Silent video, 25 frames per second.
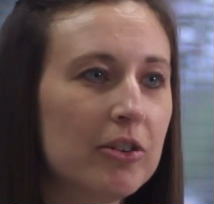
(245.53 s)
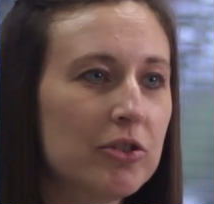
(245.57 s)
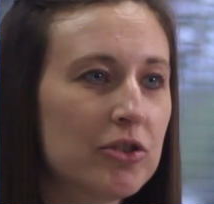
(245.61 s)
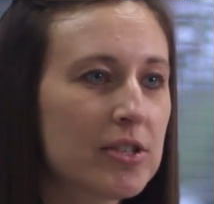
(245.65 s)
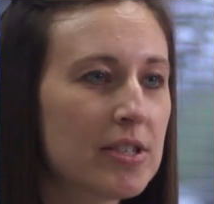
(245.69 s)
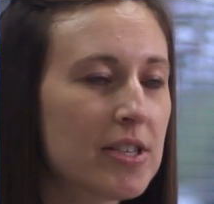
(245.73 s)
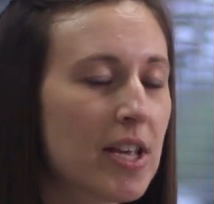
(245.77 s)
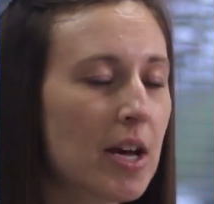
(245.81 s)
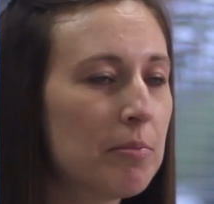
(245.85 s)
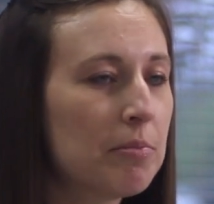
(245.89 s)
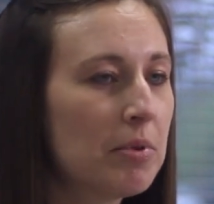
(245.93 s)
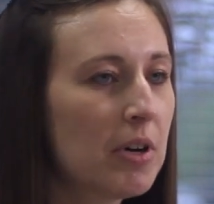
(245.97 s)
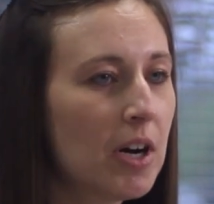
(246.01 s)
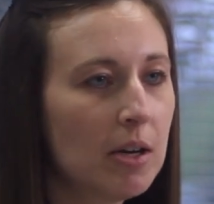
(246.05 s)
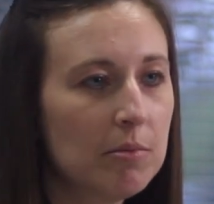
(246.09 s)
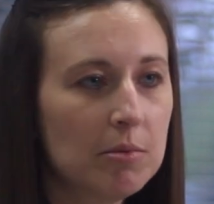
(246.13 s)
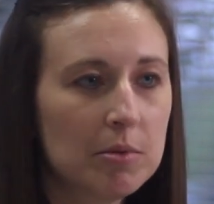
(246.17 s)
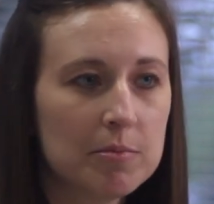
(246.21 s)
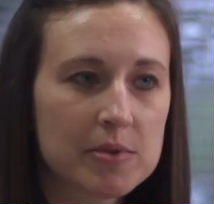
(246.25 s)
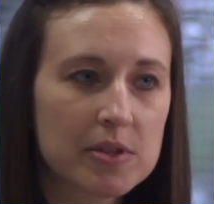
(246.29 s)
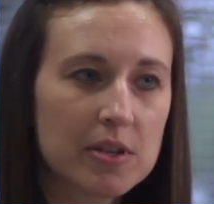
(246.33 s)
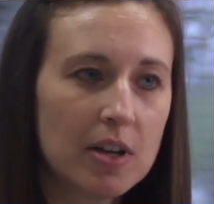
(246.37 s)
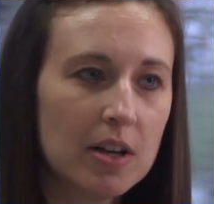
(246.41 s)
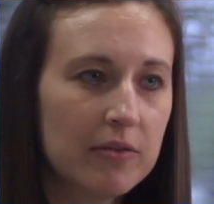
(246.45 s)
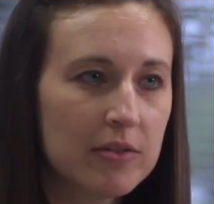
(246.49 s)
just that
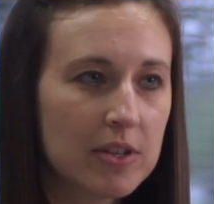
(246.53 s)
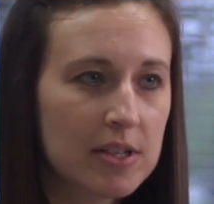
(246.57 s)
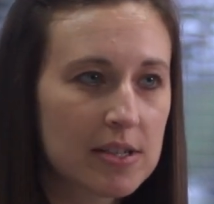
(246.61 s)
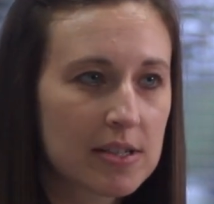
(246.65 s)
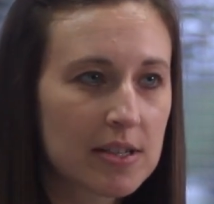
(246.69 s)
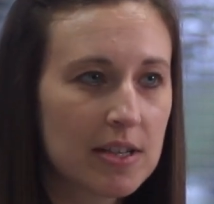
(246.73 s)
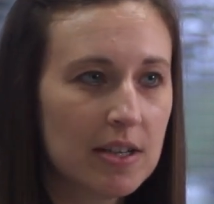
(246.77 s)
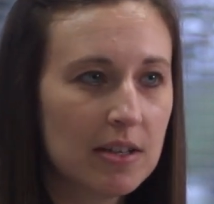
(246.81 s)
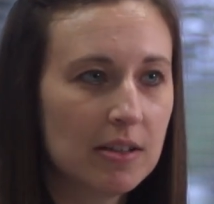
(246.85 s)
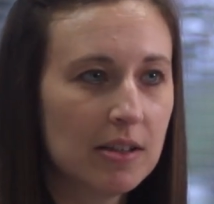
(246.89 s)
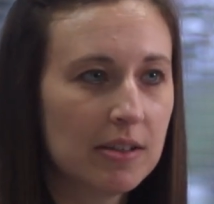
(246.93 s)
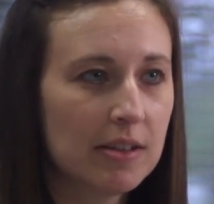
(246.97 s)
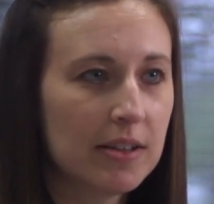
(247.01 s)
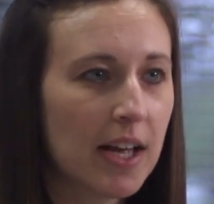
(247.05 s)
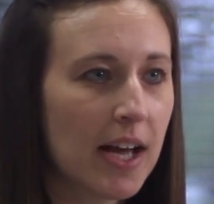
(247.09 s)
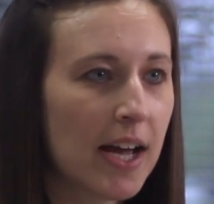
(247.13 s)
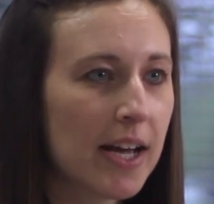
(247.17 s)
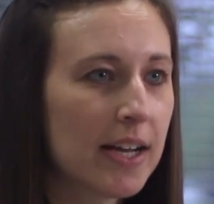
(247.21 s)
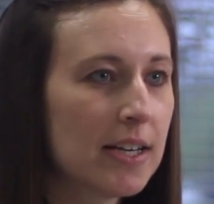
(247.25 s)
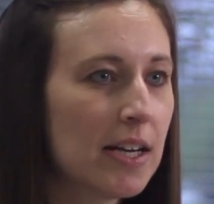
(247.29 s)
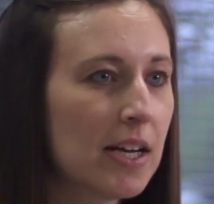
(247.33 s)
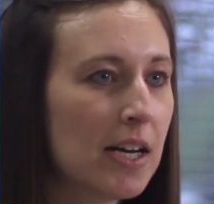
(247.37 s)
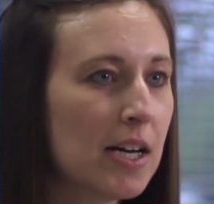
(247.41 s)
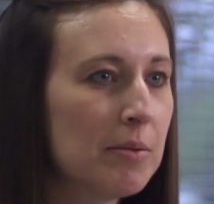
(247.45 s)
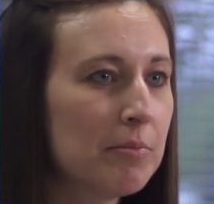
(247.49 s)
problem solving skill and
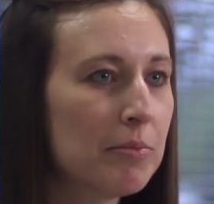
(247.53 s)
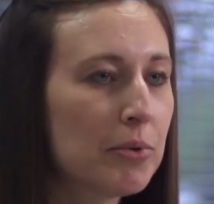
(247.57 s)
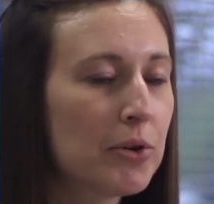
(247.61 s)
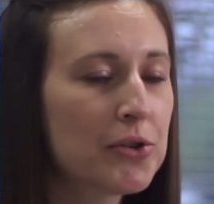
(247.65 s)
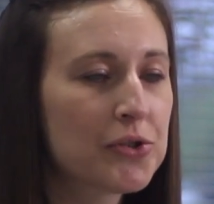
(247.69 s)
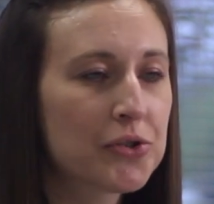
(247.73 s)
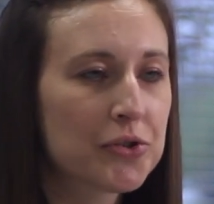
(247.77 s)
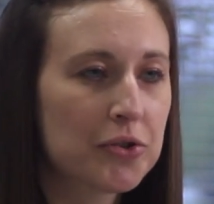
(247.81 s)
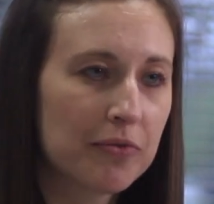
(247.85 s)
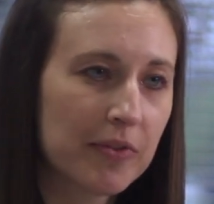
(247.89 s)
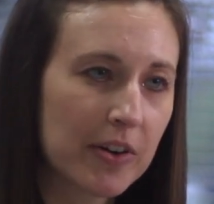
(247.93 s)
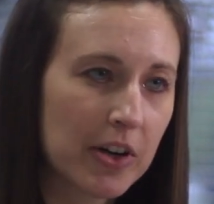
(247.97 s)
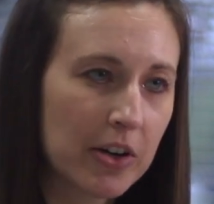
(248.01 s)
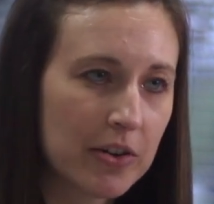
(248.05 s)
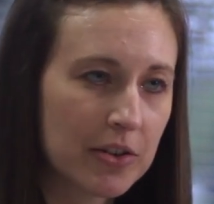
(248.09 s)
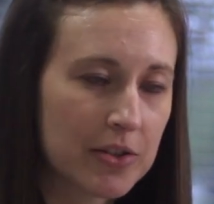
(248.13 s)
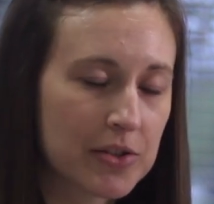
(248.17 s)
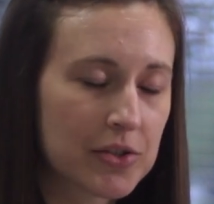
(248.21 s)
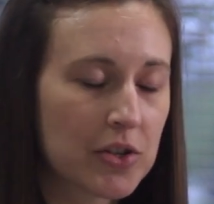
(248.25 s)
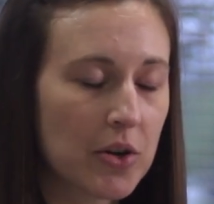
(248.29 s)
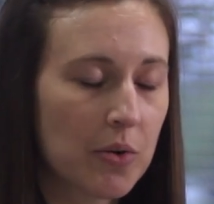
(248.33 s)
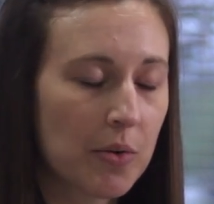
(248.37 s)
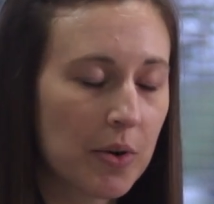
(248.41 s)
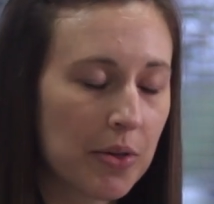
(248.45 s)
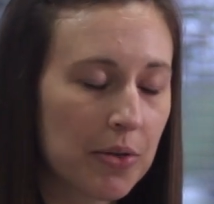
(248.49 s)
that um,
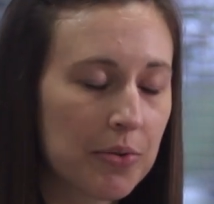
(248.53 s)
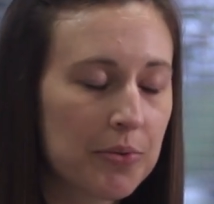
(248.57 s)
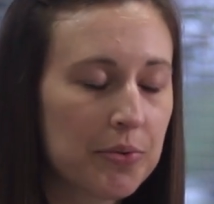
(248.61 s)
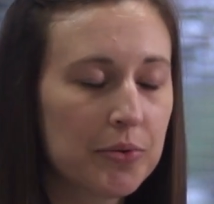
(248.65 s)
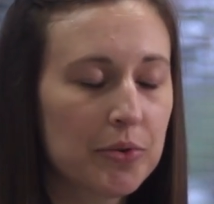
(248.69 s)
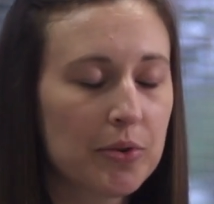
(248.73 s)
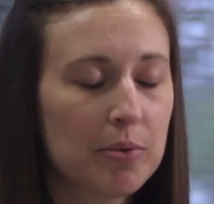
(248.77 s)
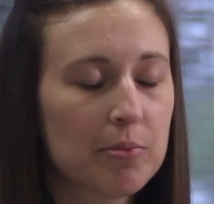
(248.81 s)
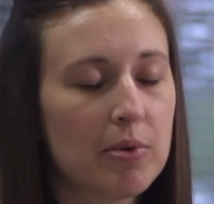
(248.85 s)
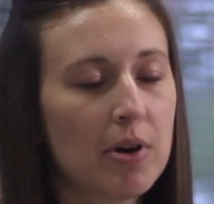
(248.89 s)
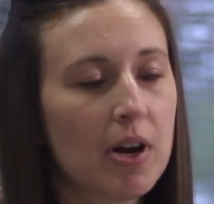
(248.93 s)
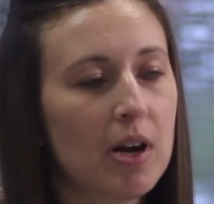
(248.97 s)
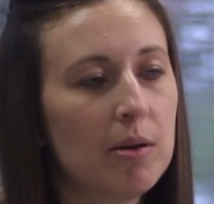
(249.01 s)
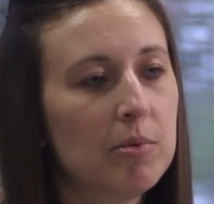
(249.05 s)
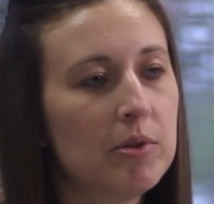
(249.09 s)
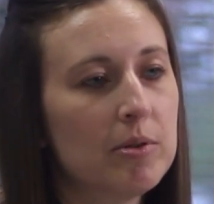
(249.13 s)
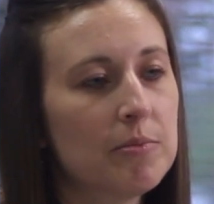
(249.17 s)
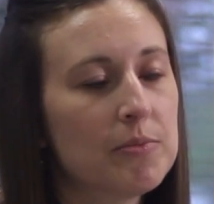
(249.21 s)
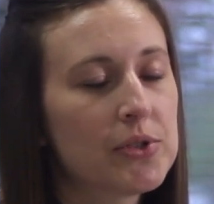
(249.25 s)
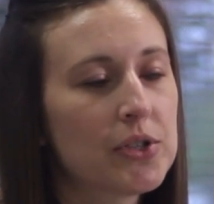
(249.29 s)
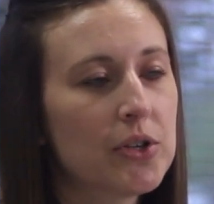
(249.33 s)
perseverance going through the problem.